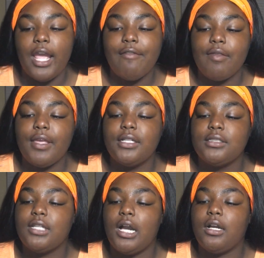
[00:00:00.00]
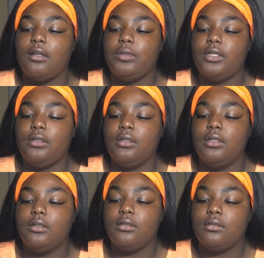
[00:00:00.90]
Everything is not going to
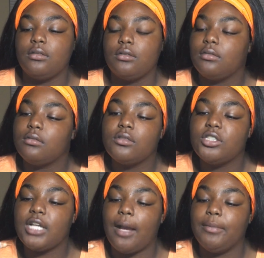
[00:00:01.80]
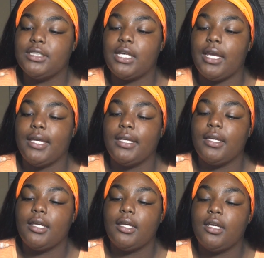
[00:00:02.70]
be Shopmissa,
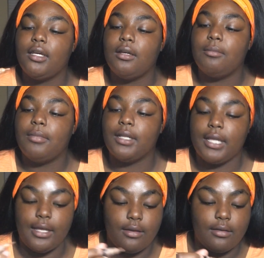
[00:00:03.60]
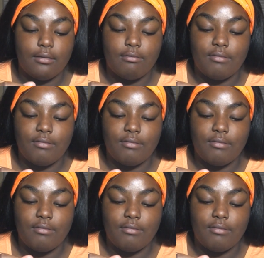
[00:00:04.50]
but like,